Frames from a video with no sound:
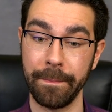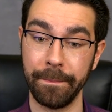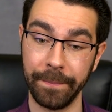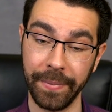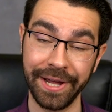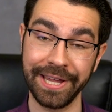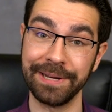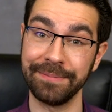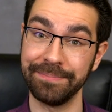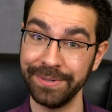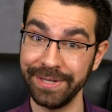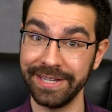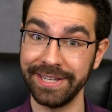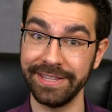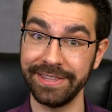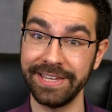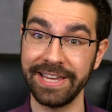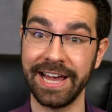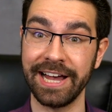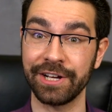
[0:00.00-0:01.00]
might
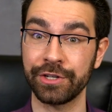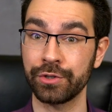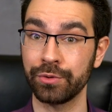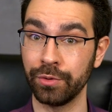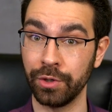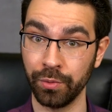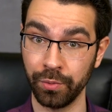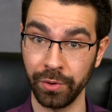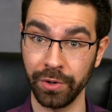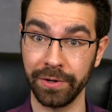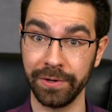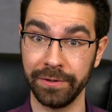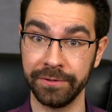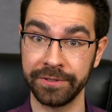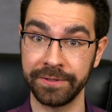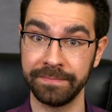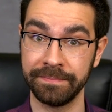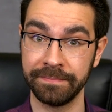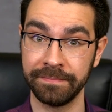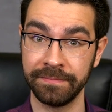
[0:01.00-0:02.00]
be the actual
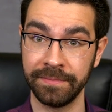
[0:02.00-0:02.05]
world.